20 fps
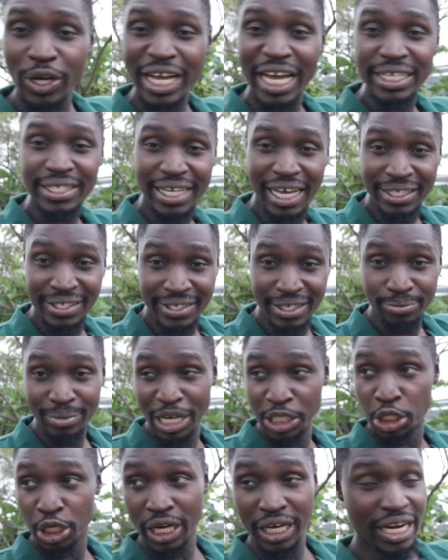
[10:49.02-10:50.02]
you guys can see
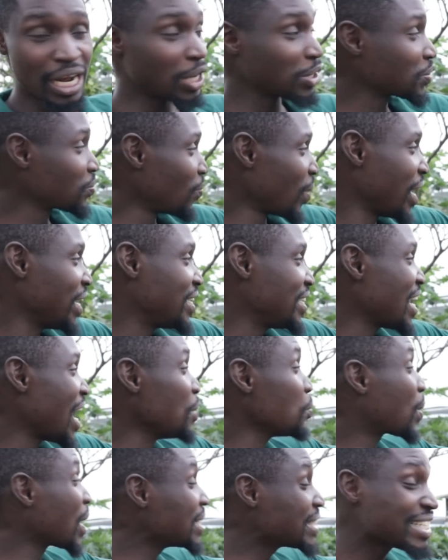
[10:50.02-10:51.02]
my chicken house right here.
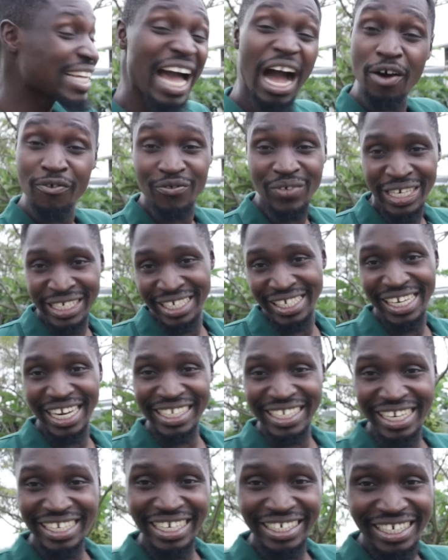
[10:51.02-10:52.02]
You can see how
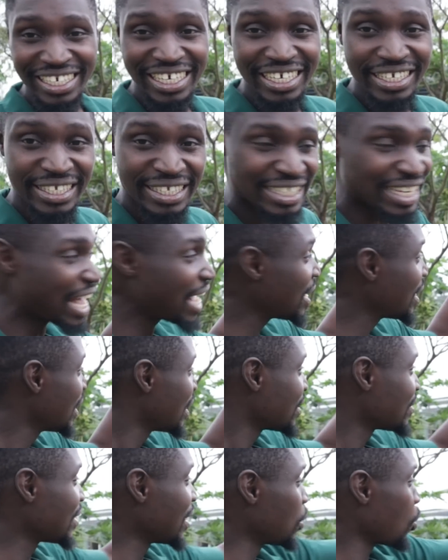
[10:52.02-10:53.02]
ventilated it is, yeah?
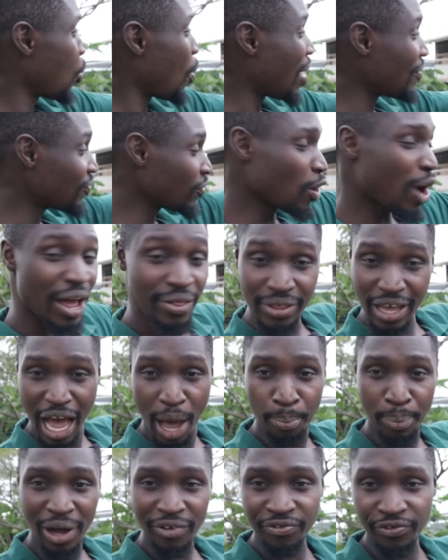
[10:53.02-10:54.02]
The lower floor and the
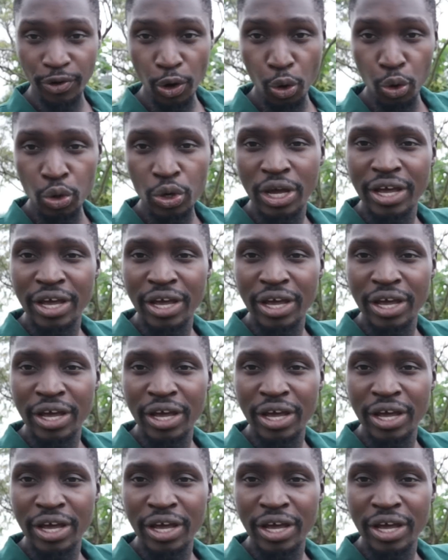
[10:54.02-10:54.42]
upper floor.